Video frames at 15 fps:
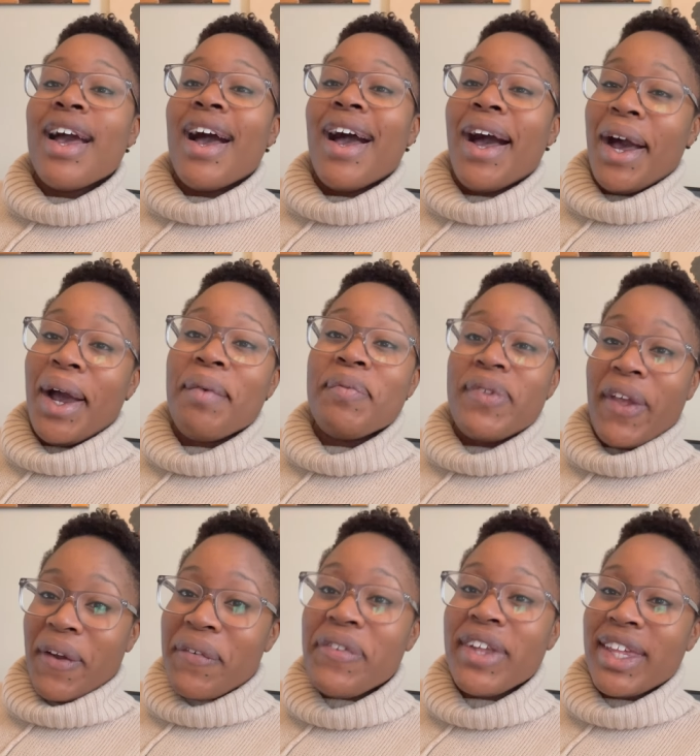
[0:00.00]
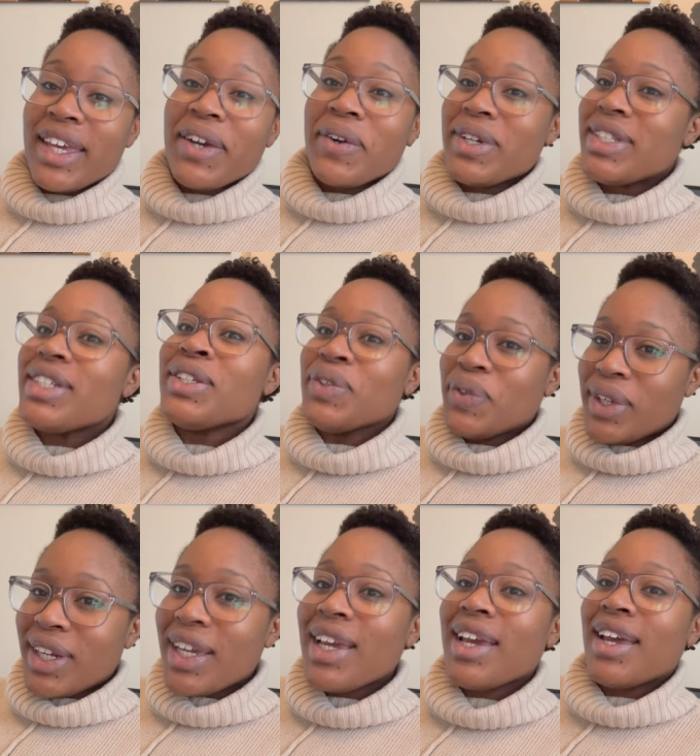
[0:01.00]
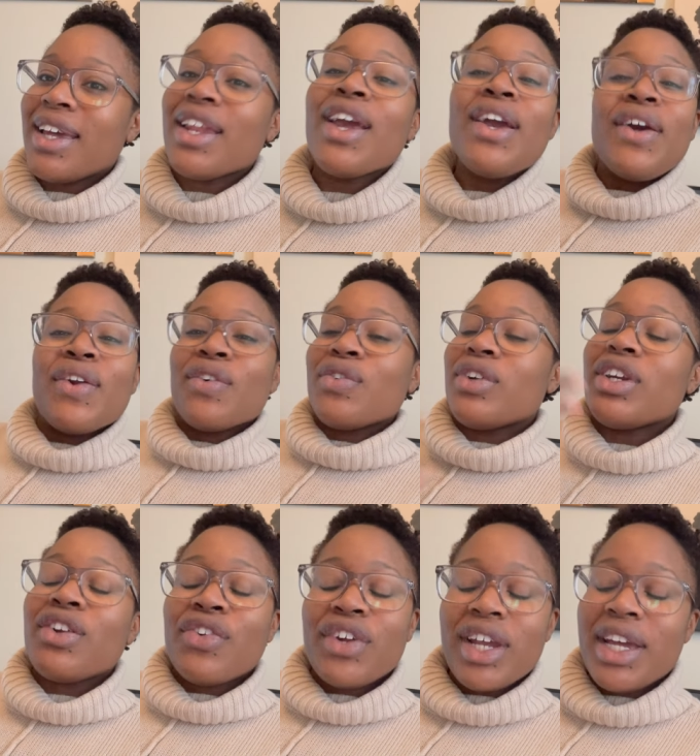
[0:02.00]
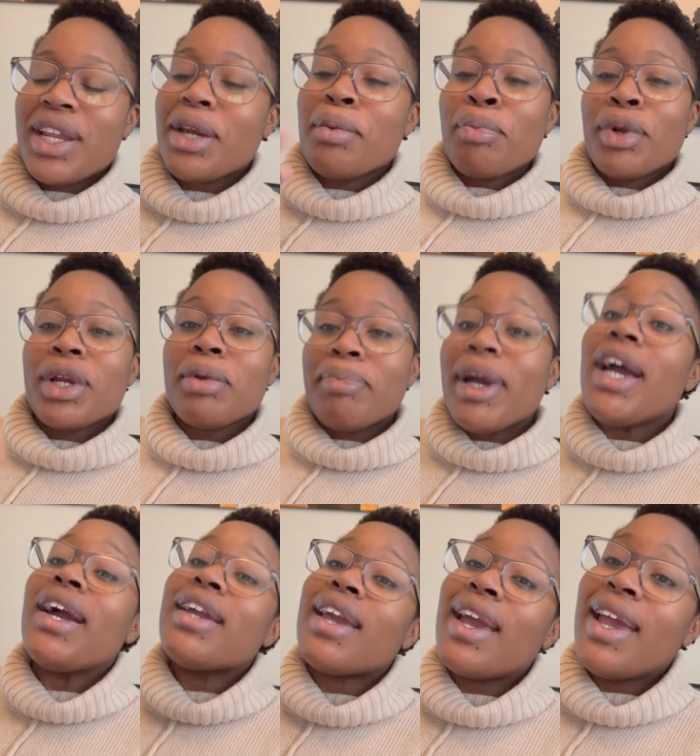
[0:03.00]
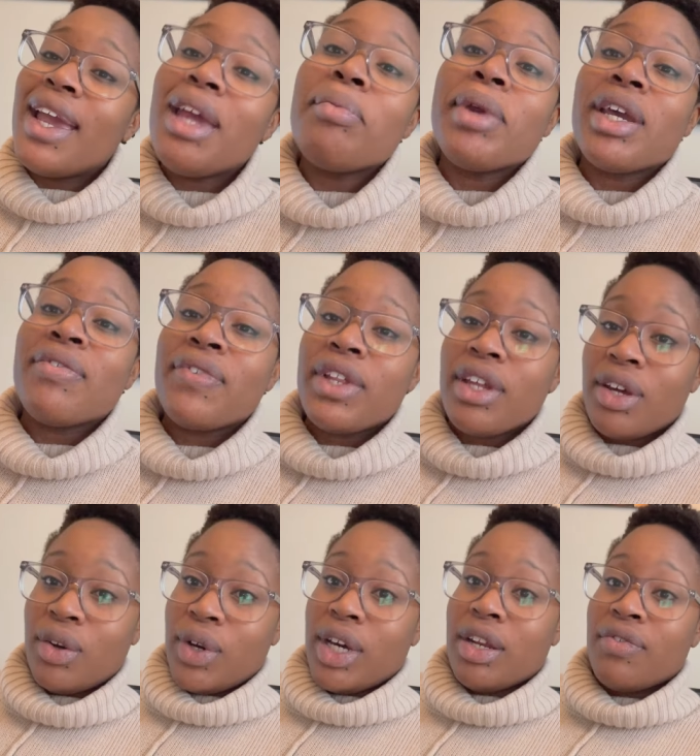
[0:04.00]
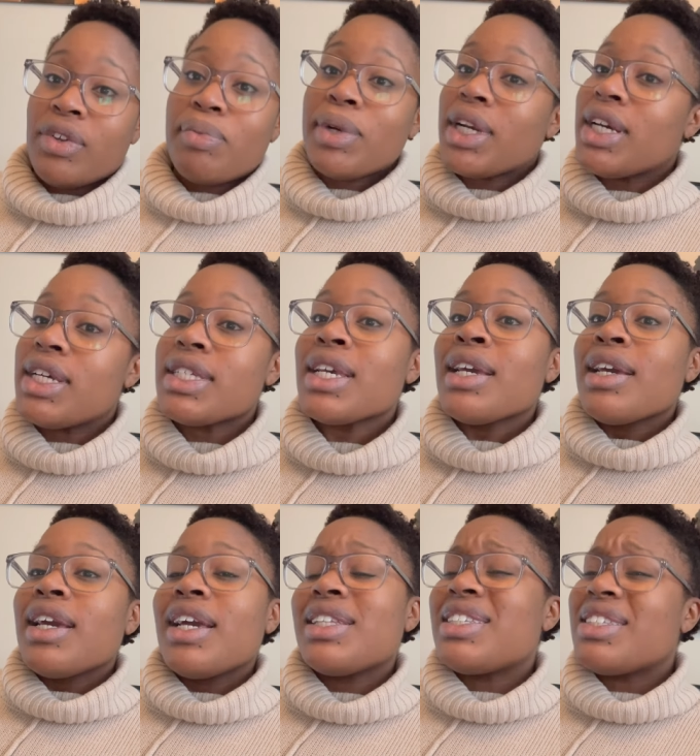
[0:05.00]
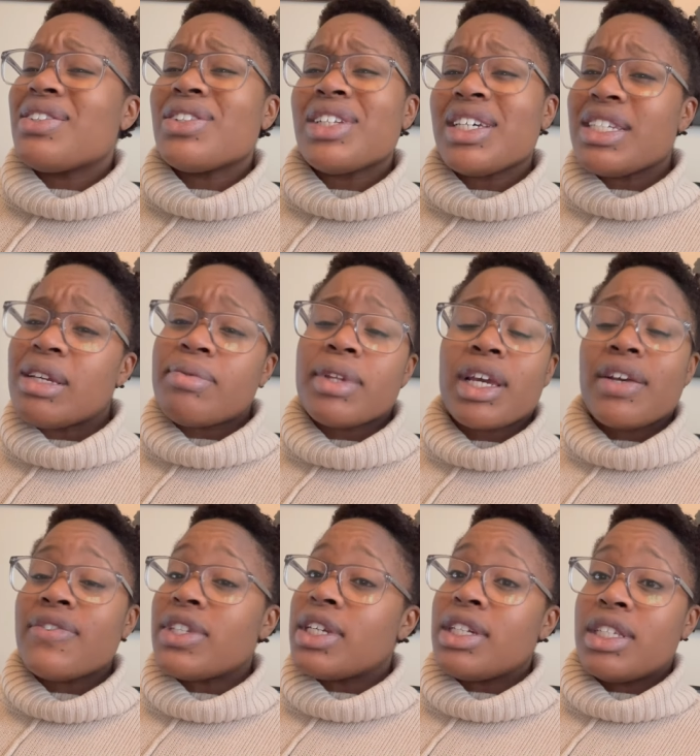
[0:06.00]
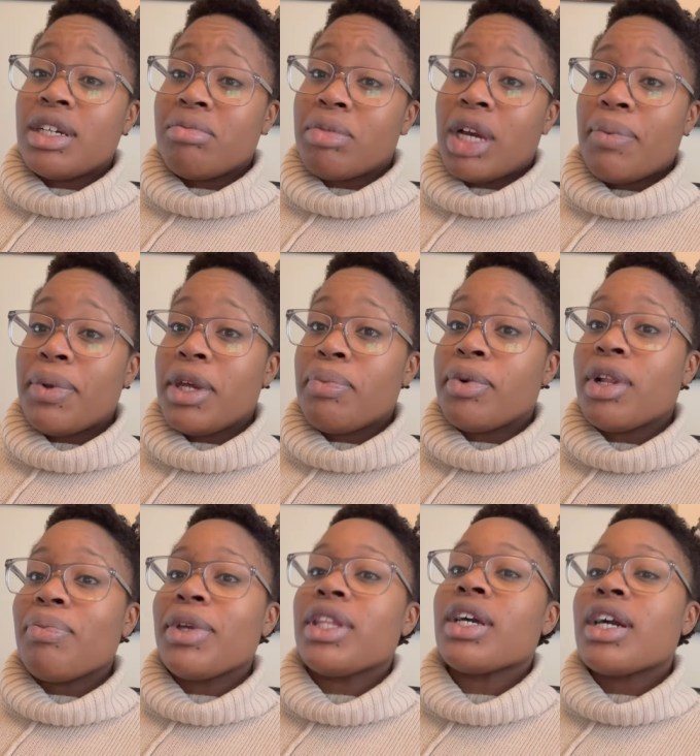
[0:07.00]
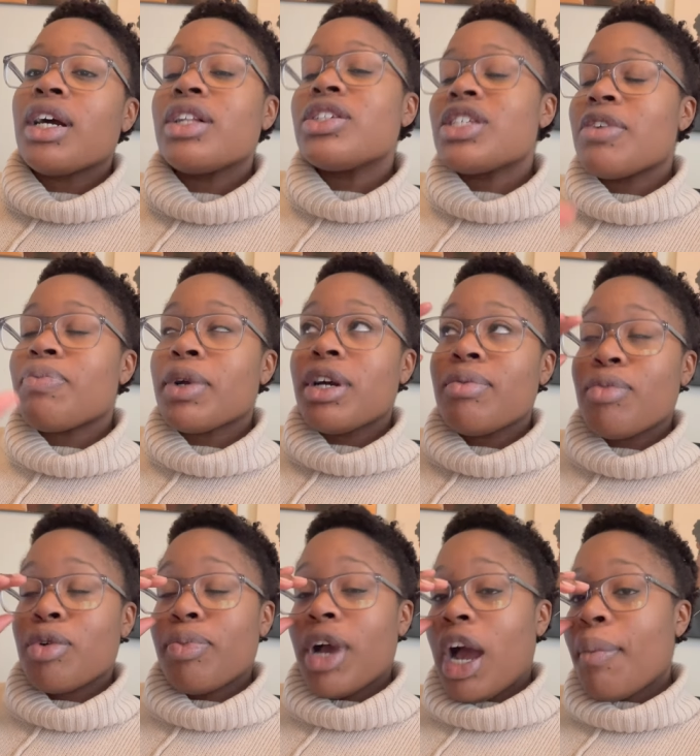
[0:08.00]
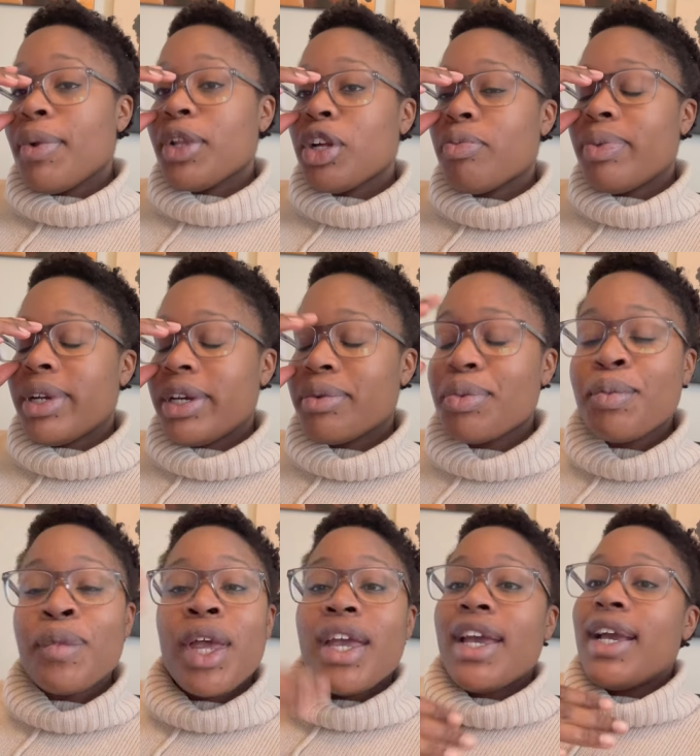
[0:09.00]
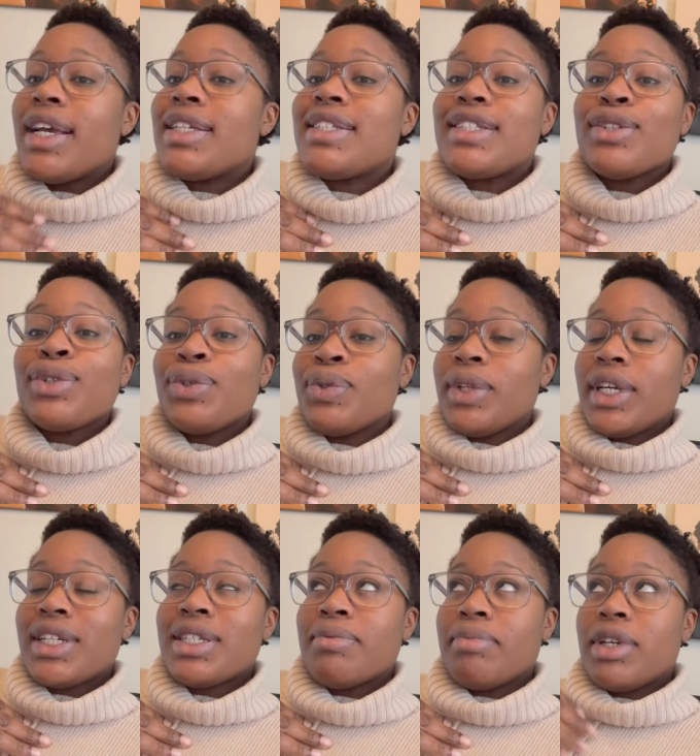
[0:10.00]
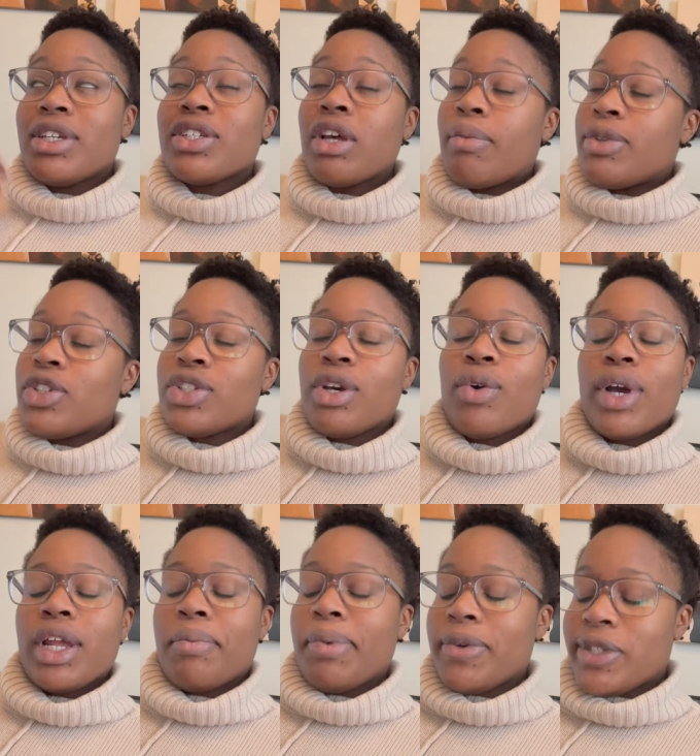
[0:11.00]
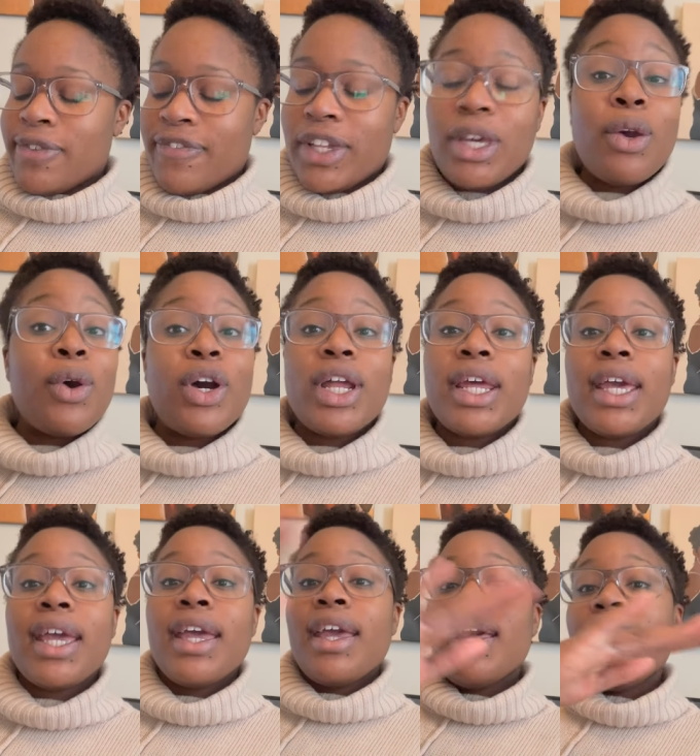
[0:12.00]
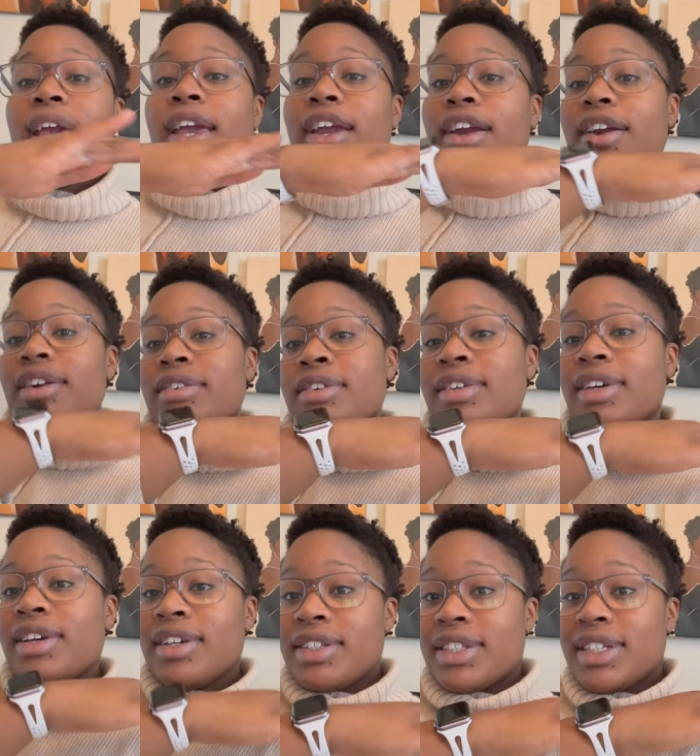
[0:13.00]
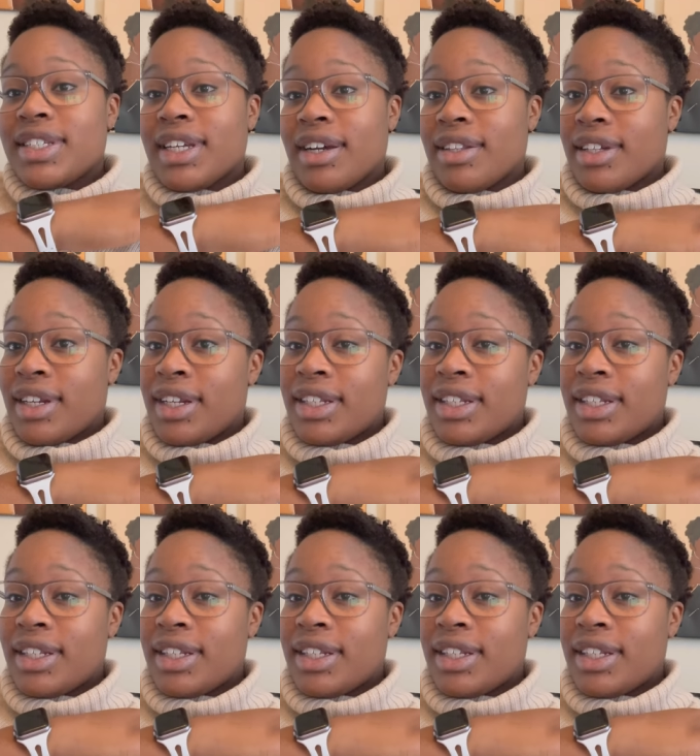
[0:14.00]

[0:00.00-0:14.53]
I'm definitely going to do it again, recreate it, bring it back, and make a video out of it because it's still not something I've seen done by people. I mean, the colors have become more popular, but it's still unique to me. So I'm gonna just go ahead and post a video on it. Here is the style that I